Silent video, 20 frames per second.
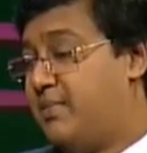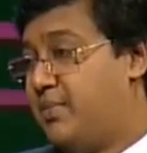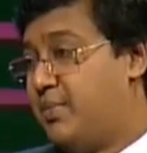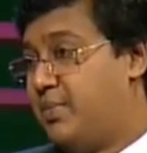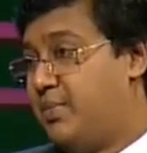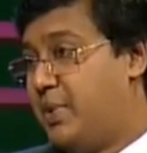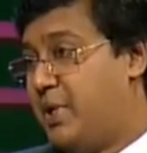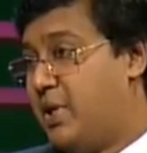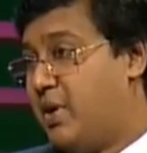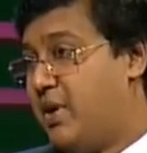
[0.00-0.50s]

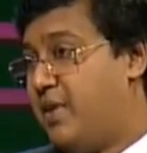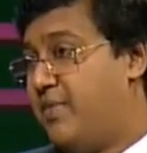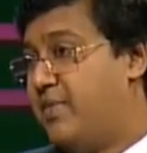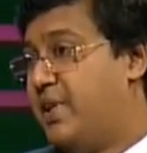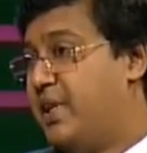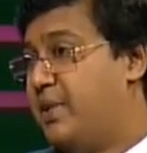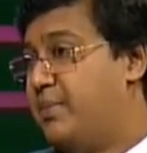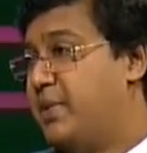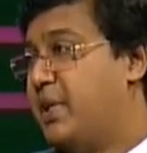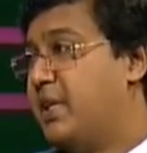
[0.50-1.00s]
may not have
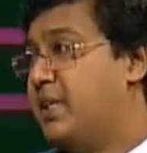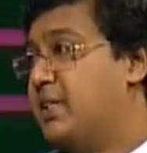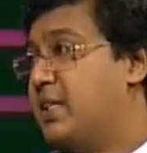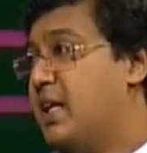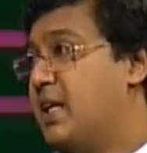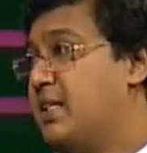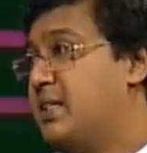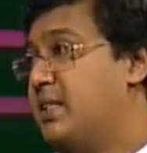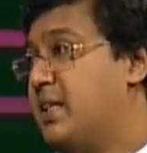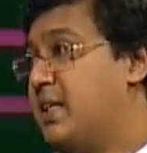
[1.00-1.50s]
reaped the
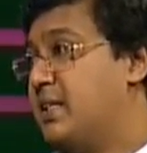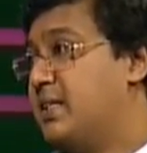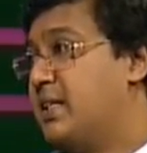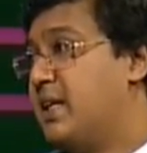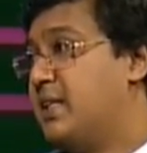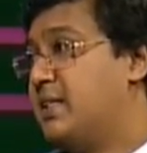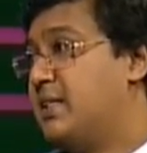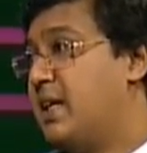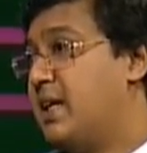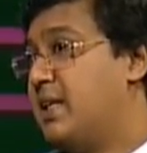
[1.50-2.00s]
results
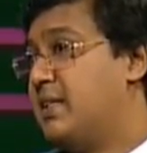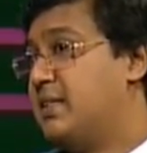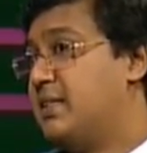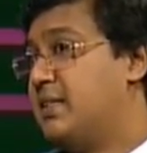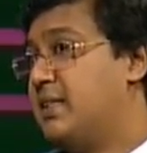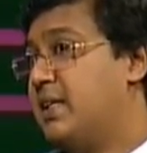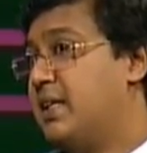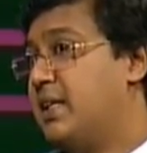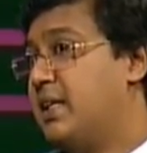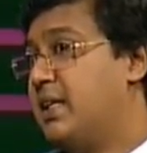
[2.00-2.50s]

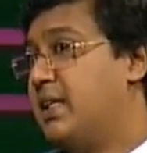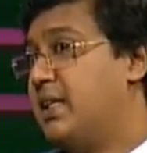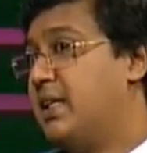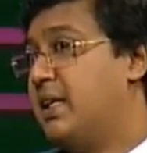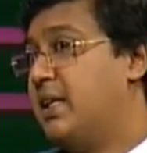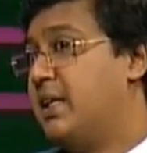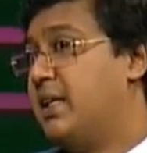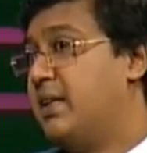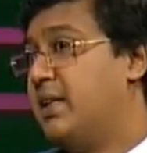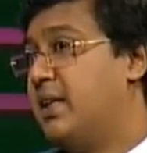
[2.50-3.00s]
as
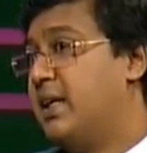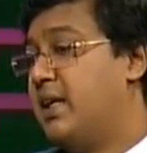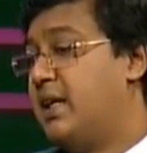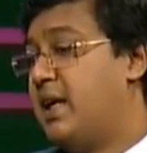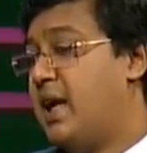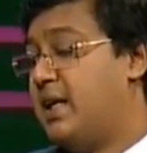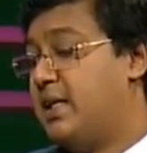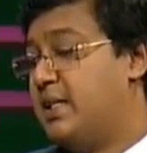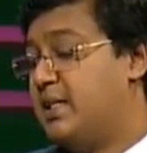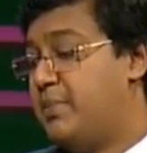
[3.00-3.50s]
they
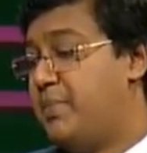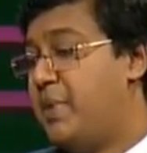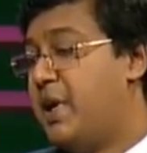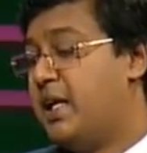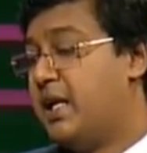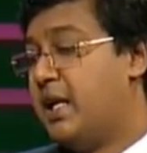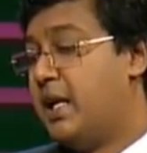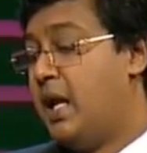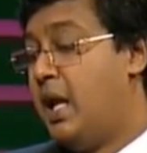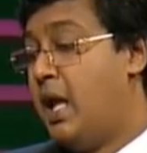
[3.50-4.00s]

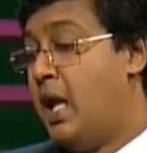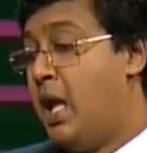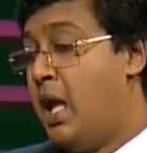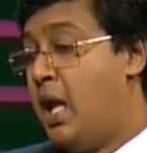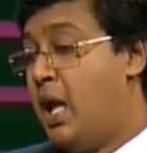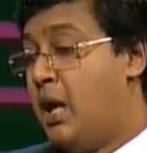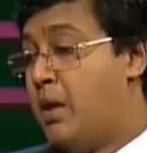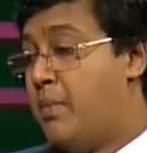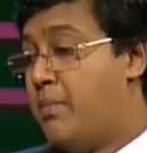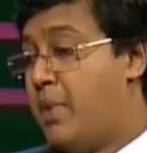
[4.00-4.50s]
anticipated.
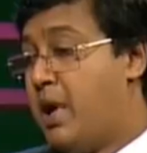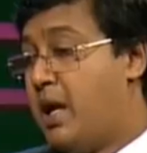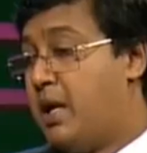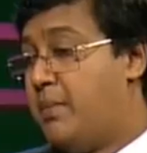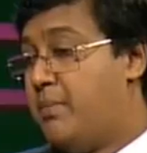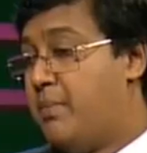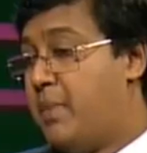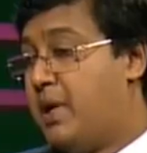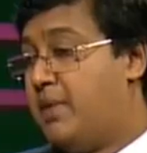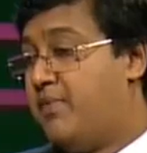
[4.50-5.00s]

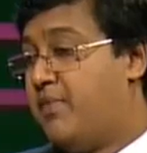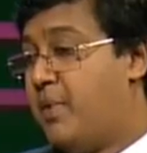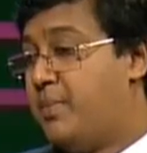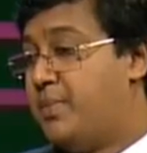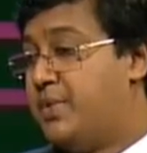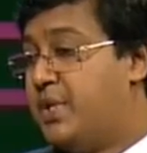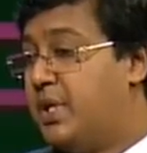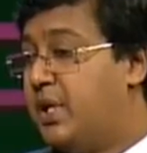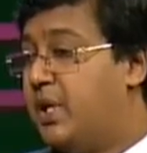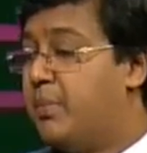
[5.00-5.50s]
But
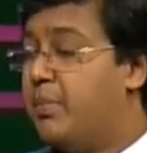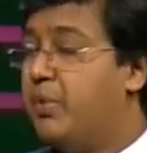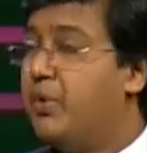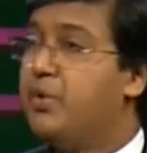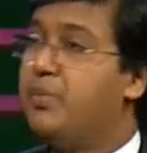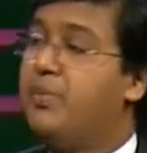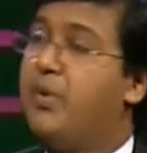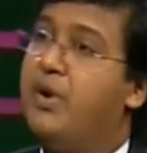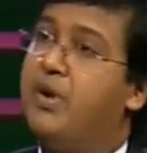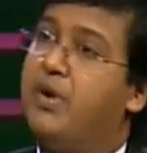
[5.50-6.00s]
from
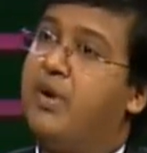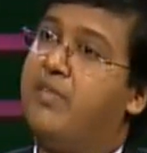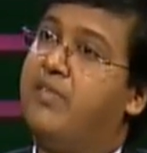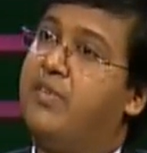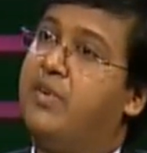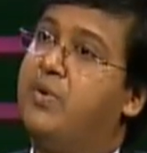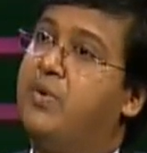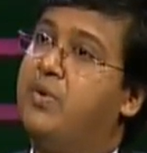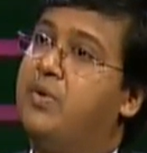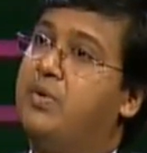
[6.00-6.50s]
Singapore's point of
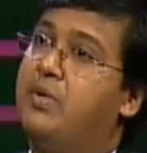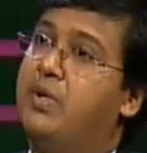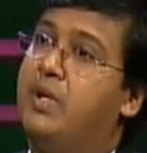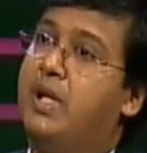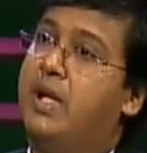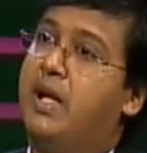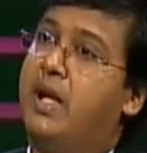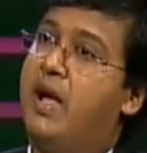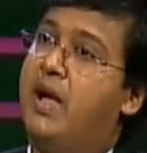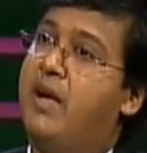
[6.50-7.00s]
view,
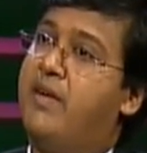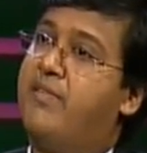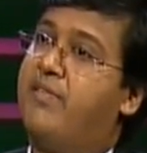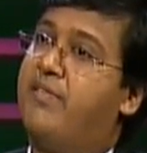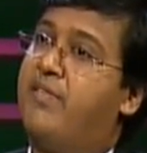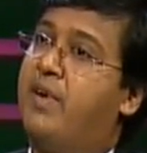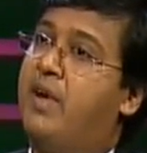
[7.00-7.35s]
they have